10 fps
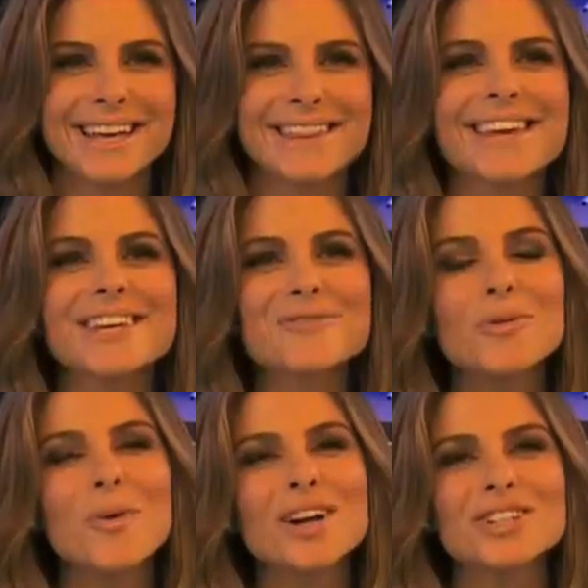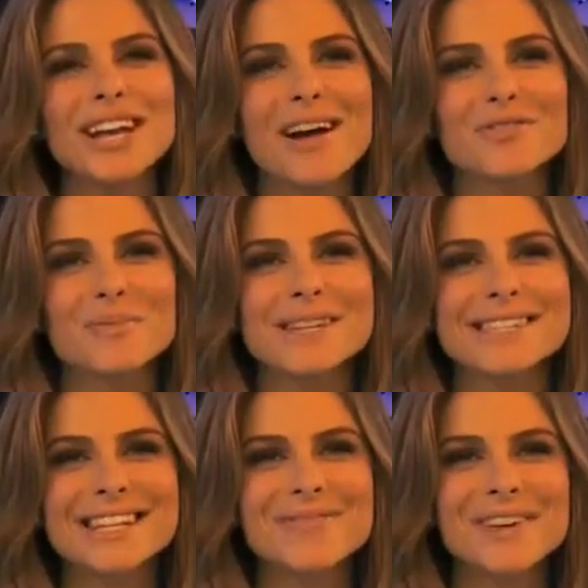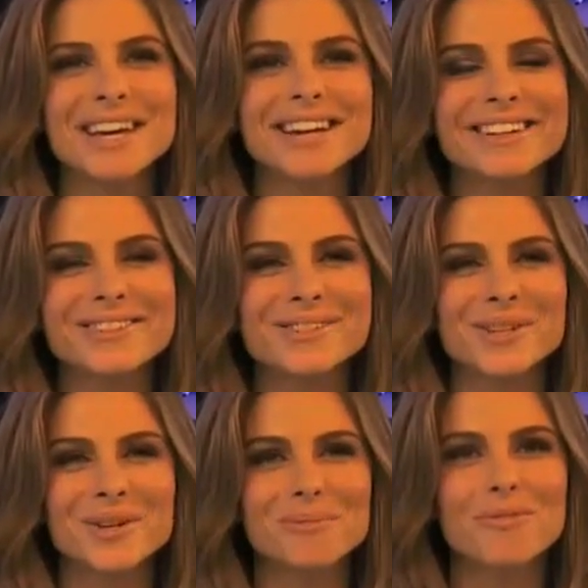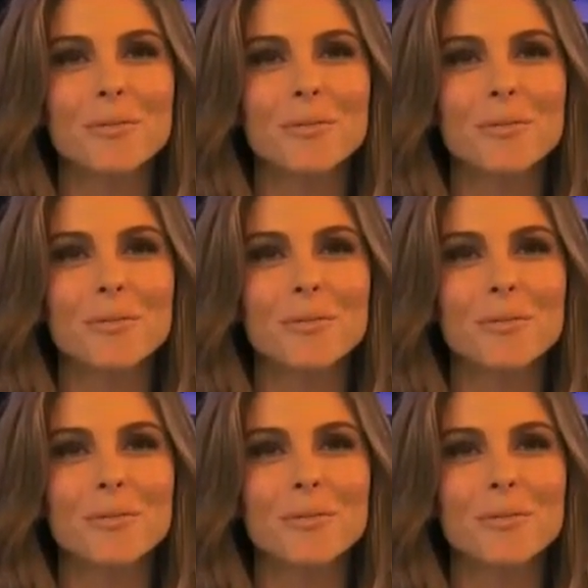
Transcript: Thank you for watching AfterBuzz TV on YouTube.